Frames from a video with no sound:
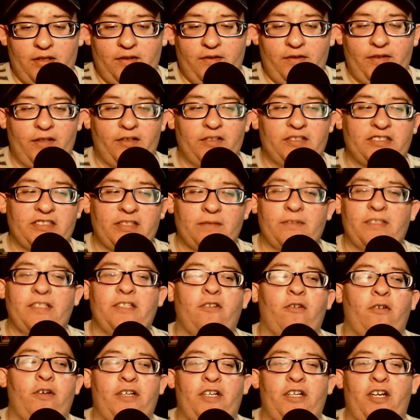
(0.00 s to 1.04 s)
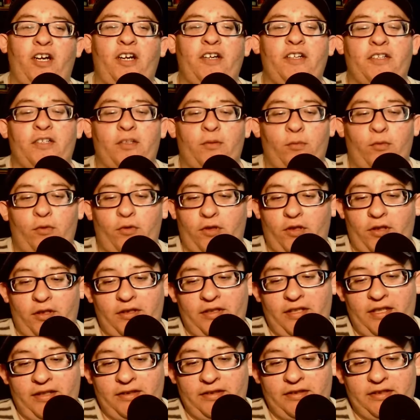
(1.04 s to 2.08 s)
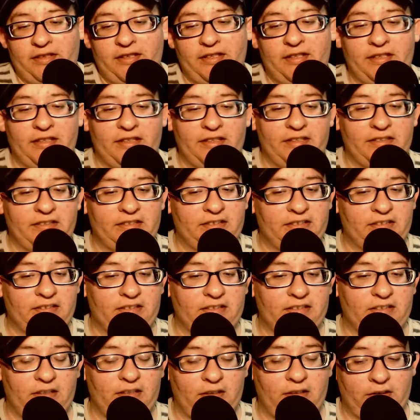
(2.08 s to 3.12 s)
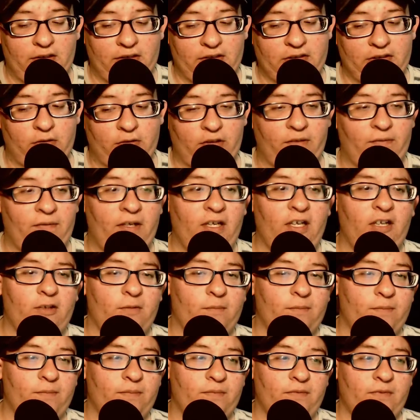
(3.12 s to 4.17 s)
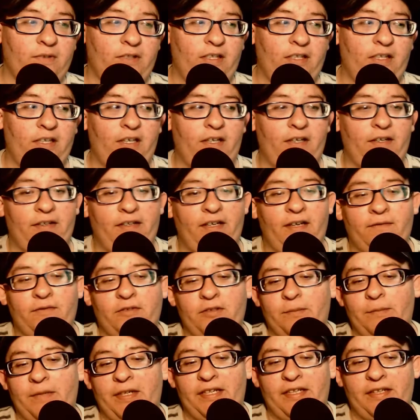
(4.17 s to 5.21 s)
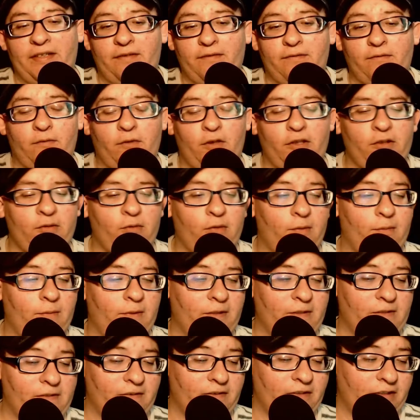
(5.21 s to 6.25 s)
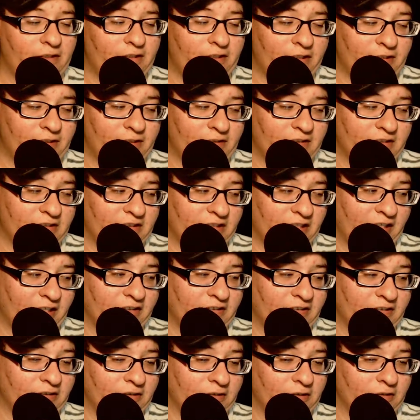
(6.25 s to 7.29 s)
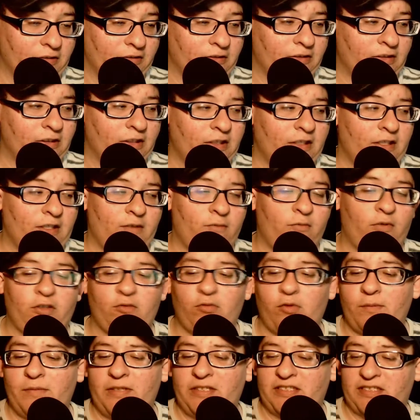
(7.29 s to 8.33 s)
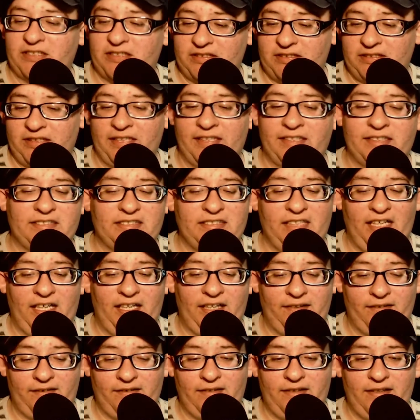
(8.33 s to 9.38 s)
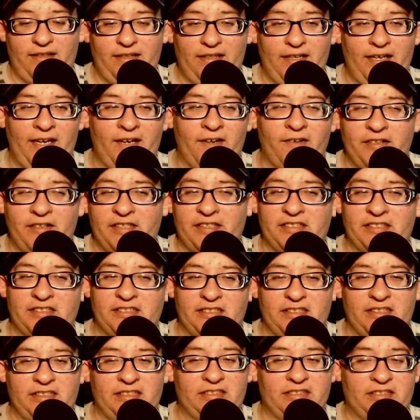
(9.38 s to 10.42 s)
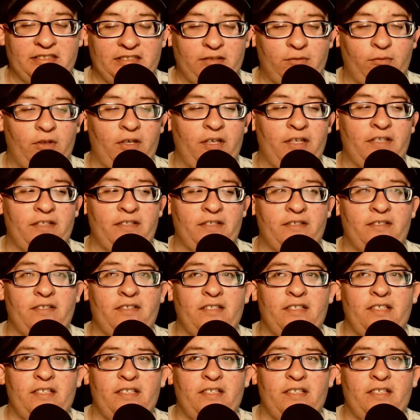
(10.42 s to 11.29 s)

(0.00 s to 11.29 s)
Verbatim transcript: there's something going on in the war that he needs uh, sort of help. And after meeting Wonder Woman, he decides to. Wonder Woman just thinks that Ares is the one